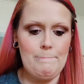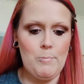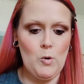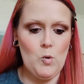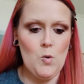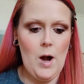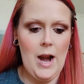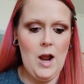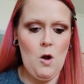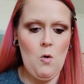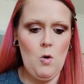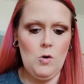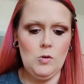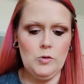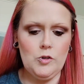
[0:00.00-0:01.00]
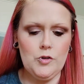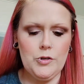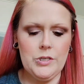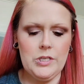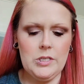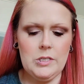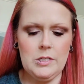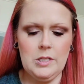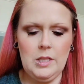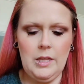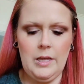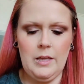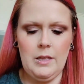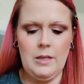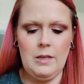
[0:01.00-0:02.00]
Brow Ultra
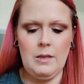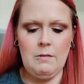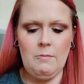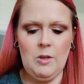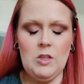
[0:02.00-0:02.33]
Slim